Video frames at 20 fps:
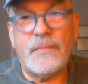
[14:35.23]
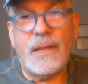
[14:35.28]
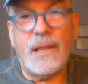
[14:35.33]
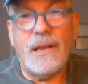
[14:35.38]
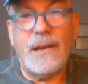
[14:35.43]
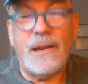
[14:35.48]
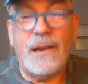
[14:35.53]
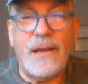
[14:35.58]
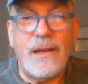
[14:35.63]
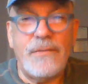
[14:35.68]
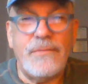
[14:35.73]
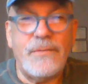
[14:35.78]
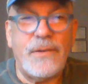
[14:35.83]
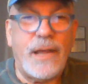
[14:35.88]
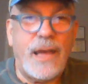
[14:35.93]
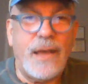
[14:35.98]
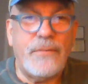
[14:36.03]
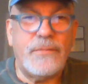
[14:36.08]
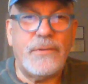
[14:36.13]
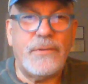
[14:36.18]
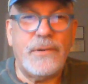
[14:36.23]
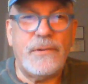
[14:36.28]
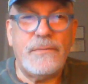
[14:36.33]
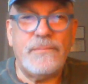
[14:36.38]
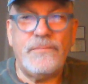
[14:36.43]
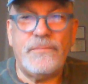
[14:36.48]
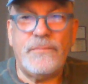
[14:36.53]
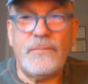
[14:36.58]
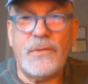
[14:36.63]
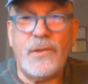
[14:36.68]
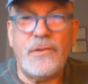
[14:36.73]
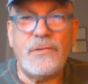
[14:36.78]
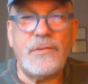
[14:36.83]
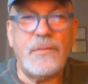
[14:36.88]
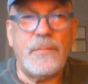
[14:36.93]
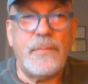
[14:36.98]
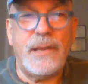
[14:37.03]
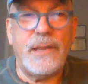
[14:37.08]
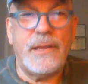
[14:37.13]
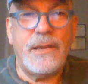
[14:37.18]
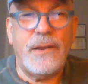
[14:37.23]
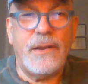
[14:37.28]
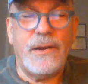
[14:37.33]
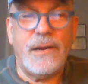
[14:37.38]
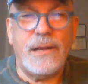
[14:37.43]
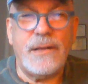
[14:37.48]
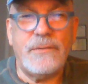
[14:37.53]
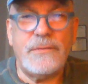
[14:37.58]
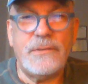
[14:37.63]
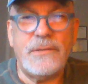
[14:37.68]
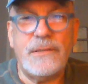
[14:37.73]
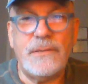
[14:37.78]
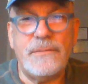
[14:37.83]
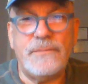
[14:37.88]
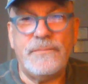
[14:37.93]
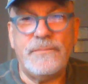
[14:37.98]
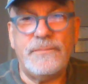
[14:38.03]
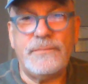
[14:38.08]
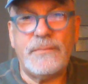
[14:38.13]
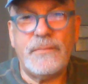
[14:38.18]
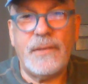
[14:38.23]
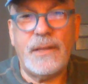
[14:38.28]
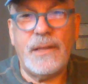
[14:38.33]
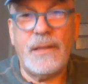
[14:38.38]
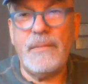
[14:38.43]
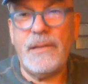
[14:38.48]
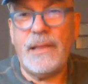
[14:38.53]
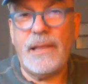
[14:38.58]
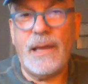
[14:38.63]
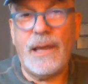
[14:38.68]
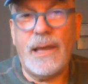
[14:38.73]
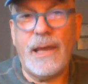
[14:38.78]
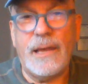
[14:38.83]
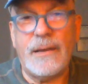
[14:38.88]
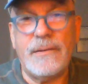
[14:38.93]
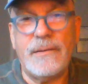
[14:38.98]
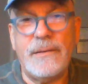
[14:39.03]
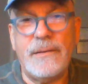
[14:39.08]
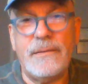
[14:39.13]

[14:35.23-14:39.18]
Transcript: Love, laughter, those are big curatives. Give me that.